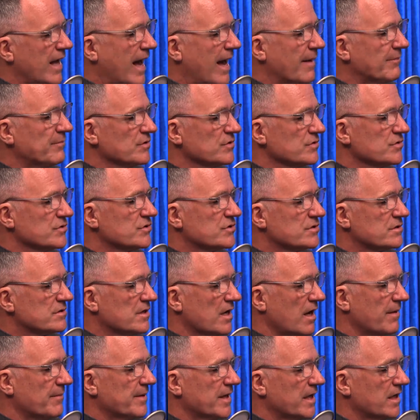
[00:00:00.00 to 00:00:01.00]
Apple's
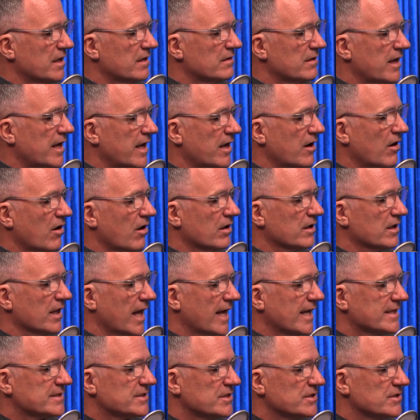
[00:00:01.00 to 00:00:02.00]
coming AR
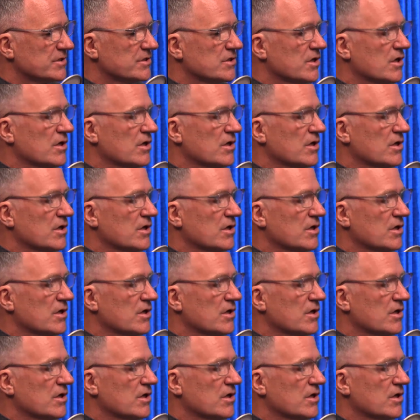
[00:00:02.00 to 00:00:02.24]
glasses